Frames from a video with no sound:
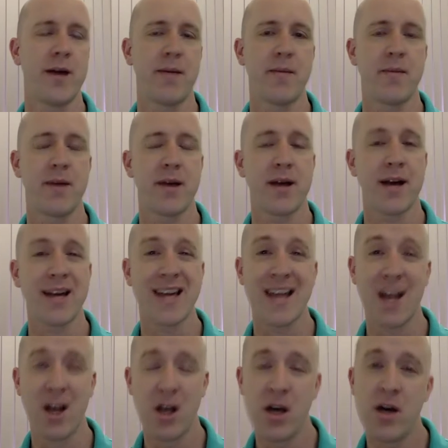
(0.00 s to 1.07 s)
and I
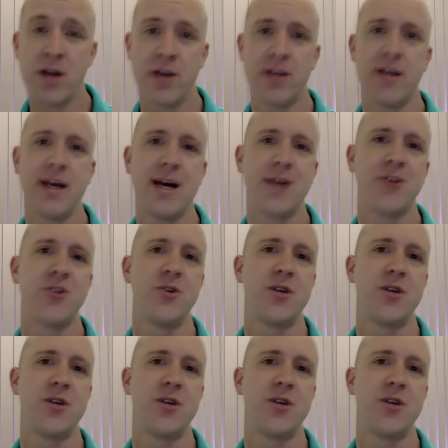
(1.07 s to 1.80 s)
can learn how to do